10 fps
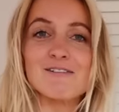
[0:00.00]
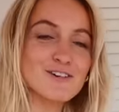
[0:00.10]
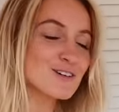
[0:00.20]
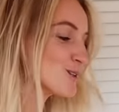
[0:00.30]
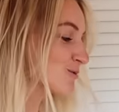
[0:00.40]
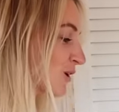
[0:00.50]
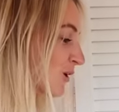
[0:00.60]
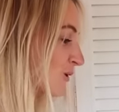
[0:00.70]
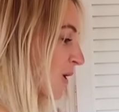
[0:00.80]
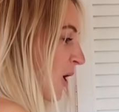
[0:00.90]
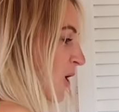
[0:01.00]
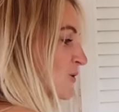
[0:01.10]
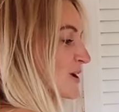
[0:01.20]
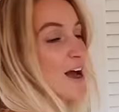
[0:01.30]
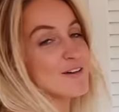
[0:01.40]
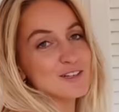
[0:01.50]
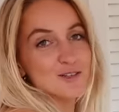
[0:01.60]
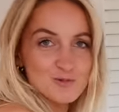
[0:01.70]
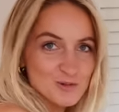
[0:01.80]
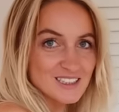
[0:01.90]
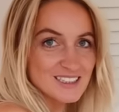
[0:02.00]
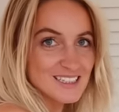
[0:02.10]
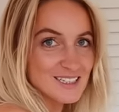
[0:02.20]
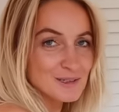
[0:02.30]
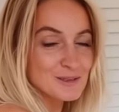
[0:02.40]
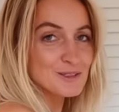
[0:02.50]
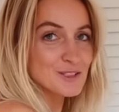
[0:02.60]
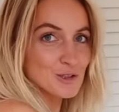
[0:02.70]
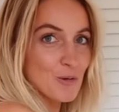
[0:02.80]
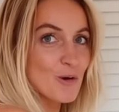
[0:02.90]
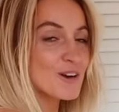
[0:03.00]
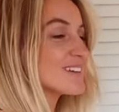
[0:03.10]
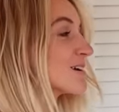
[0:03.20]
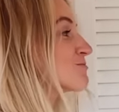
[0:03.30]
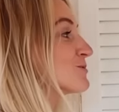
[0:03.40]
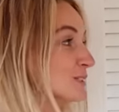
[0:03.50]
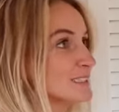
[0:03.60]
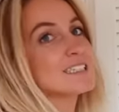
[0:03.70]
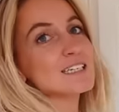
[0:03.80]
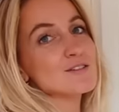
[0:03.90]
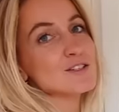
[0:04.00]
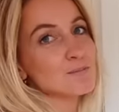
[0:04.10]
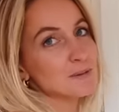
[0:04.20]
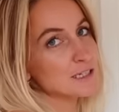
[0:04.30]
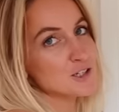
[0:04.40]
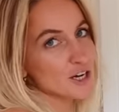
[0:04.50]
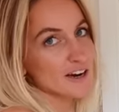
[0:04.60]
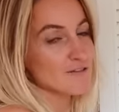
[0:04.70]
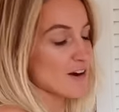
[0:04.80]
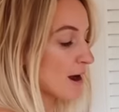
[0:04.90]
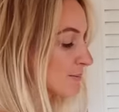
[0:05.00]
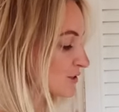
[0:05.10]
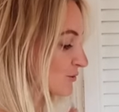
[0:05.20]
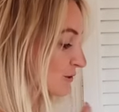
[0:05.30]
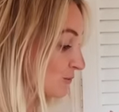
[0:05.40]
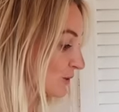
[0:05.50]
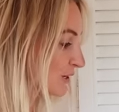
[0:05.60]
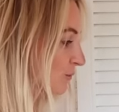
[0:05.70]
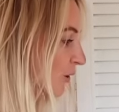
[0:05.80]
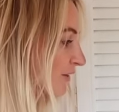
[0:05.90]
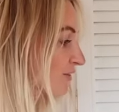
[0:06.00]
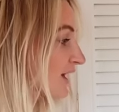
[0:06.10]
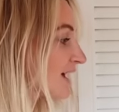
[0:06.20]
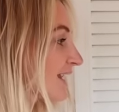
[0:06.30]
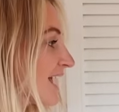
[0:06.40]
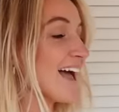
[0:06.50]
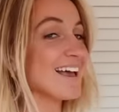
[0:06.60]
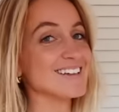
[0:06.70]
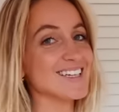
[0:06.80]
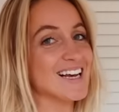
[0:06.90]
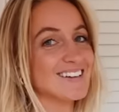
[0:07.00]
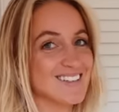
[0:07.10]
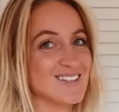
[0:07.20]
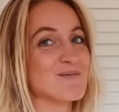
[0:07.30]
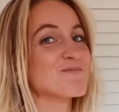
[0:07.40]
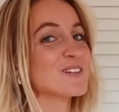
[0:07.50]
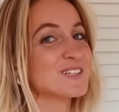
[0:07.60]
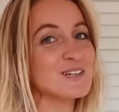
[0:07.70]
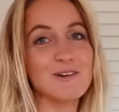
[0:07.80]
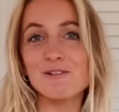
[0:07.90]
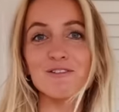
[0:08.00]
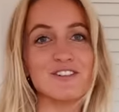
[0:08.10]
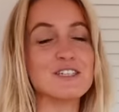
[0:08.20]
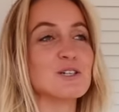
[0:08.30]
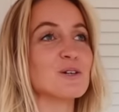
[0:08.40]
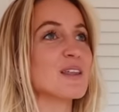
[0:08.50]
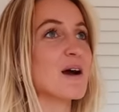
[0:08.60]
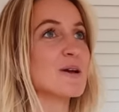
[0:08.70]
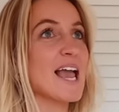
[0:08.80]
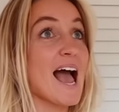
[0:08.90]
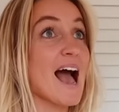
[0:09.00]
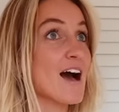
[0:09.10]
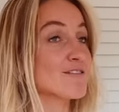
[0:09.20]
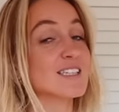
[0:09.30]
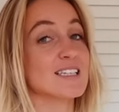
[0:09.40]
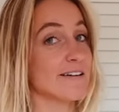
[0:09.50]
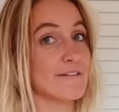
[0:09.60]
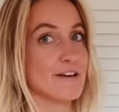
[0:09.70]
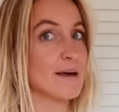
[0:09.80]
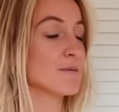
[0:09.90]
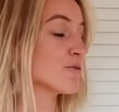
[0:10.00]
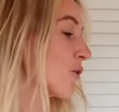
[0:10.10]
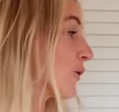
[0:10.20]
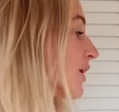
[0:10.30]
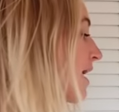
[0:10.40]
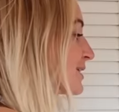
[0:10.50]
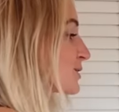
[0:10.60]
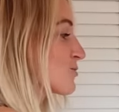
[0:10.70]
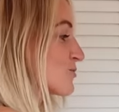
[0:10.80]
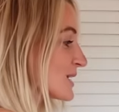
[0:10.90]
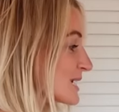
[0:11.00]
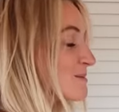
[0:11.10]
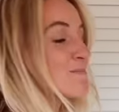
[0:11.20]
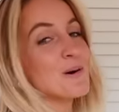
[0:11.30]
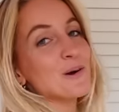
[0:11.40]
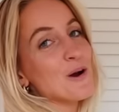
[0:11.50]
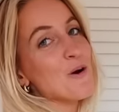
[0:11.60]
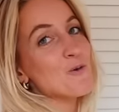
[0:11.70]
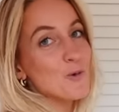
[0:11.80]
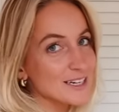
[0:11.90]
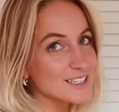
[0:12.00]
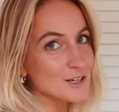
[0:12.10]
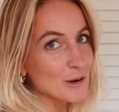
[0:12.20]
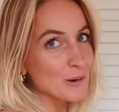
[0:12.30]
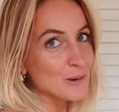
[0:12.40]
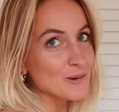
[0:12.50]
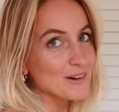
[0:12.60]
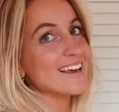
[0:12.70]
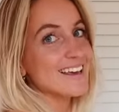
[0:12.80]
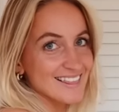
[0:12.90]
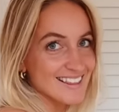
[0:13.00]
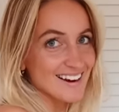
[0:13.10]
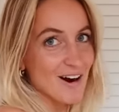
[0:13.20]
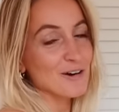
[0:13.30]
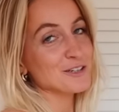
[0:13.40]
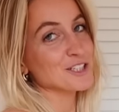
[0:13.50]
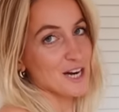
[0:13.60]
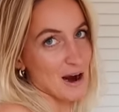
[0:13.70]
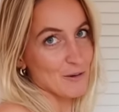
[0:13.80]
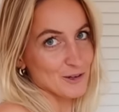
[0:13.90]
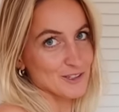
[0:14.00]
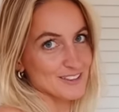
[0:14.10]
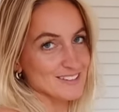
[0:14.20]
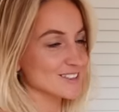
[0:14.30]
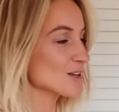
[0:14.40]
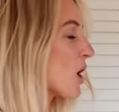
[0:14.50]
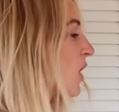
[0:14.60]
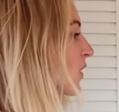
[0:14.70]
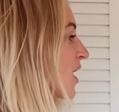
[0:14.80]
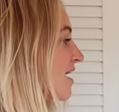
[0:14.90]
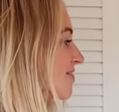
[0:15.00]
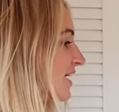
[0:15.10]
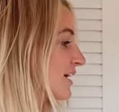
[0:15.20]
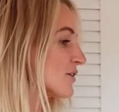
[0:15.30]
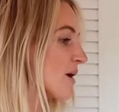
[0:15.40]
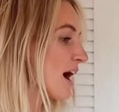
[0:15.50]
First of all, We have this really cute door that really gives the beach-like vibe, so we really wanted that. And some really cool feature that we haven't seen in a van before is we put a window in our shower so that you